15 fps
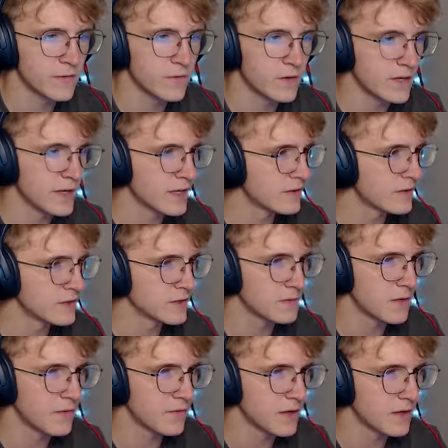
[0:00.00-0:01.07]
need more nectar as
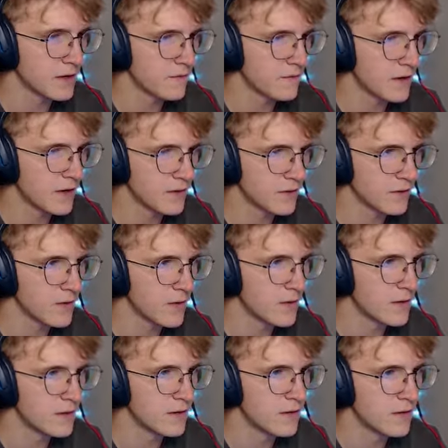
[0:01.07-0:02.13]
well. We need to figure out how to grow it.